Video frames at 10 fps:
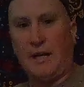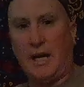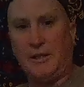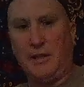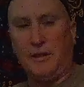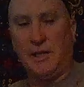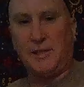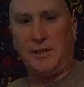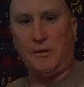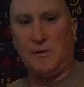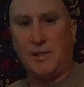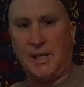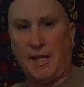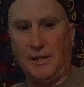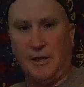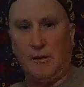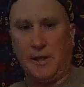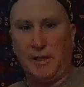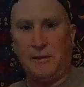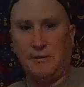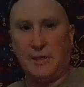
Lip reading: I did this, Xendiddley.